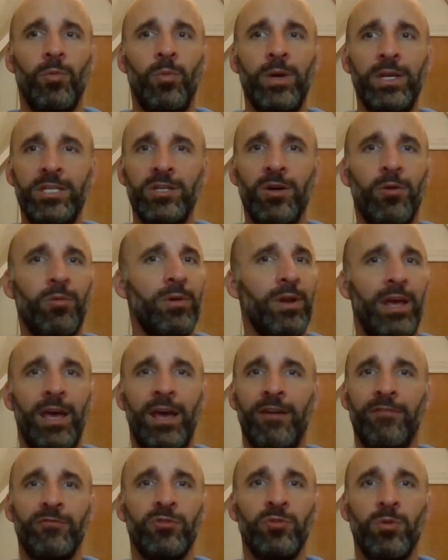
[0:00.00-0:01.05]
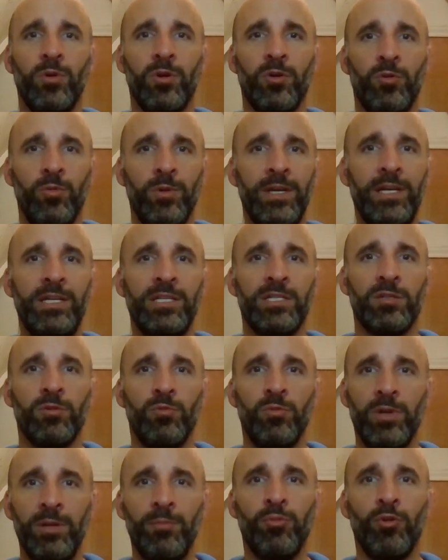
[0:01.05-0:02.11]
We don't have to agree
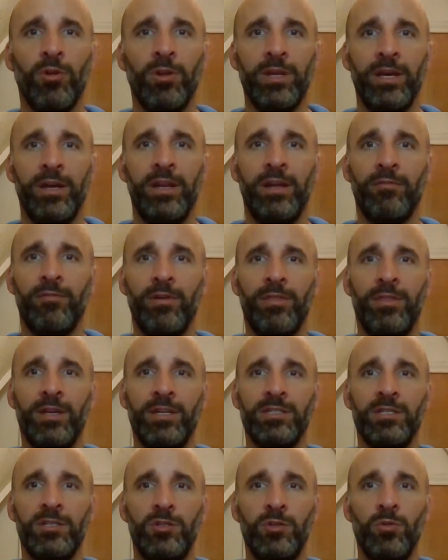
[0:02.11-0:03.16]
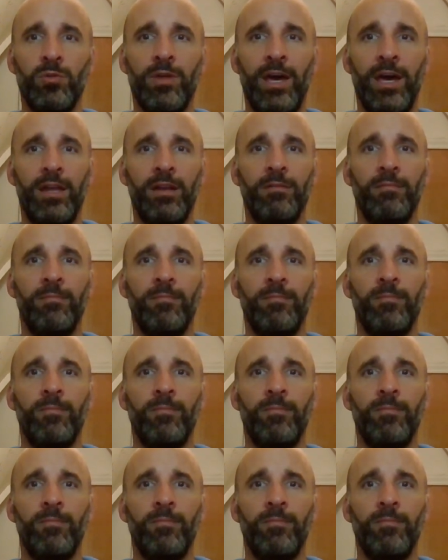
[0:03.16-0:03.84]
cerebrally on everything to do that.